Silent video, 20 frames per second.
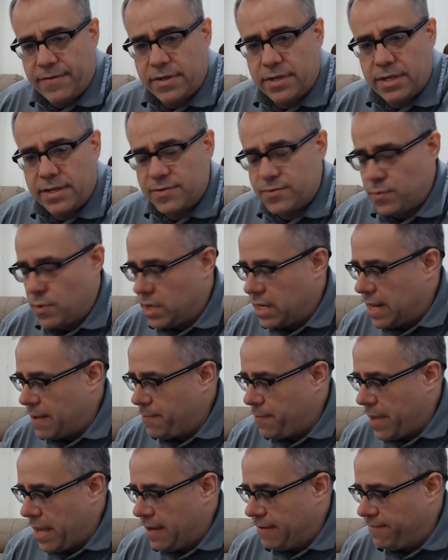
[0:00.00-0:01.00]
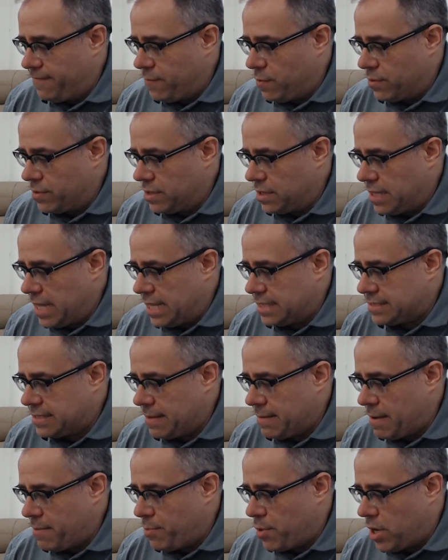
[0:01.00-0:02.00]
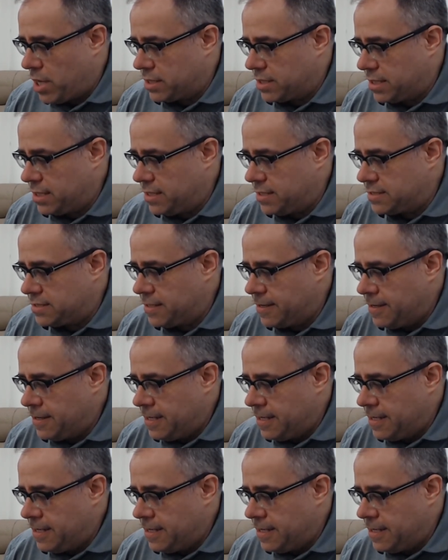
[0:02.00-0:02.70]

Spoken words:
is what I paid for the last time I bought these.